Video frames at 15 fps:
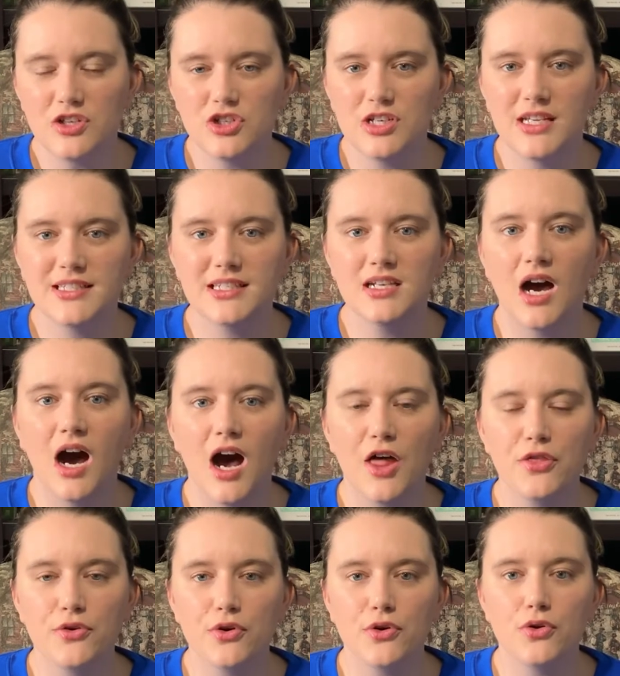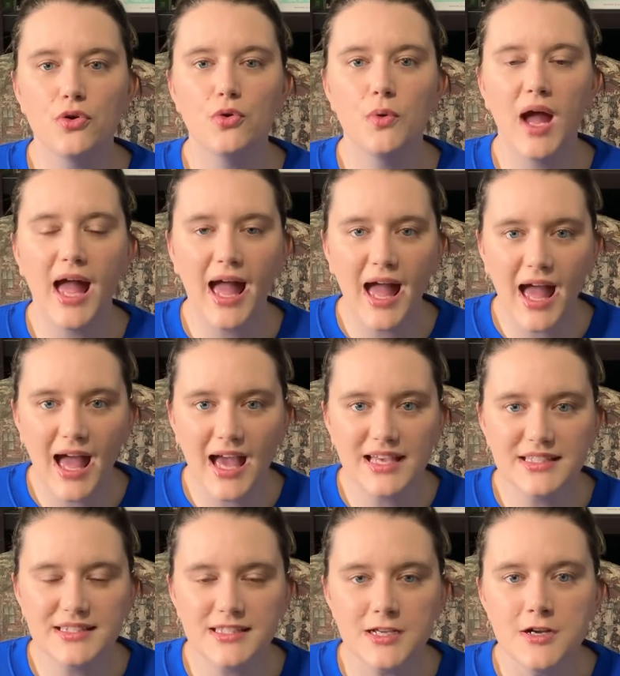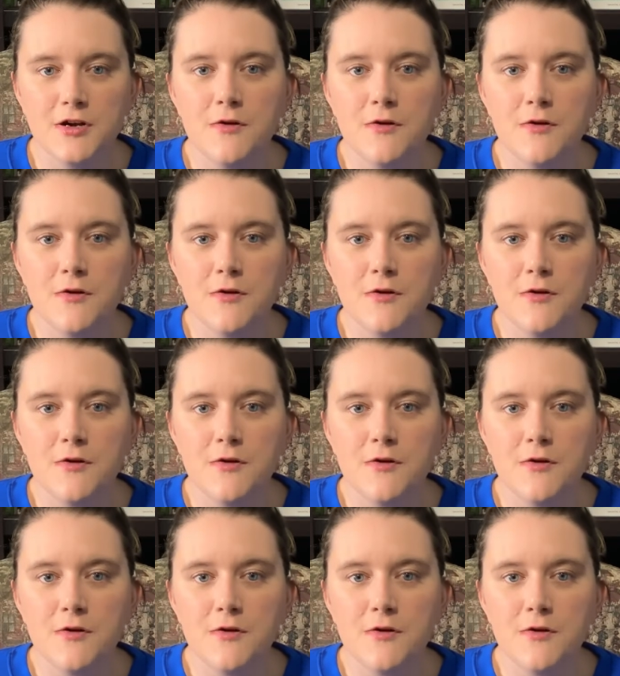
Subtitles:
she is an author who has